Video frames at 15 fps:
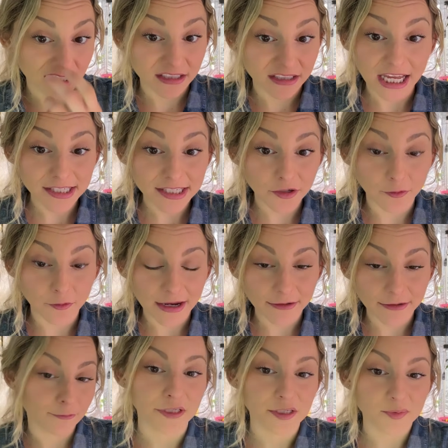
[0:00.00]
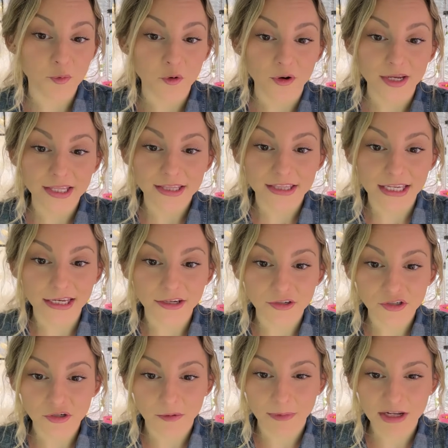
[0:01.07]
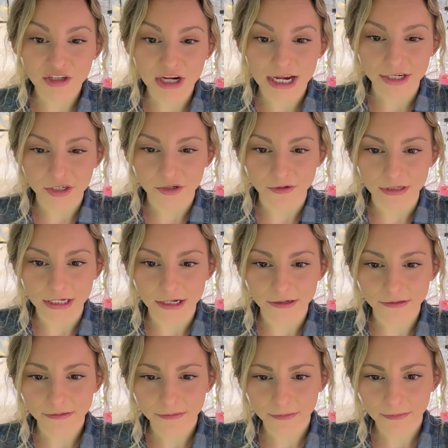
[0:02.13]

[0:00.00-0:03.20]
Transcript: That's a great reference point. Thank you so much, Hasholio.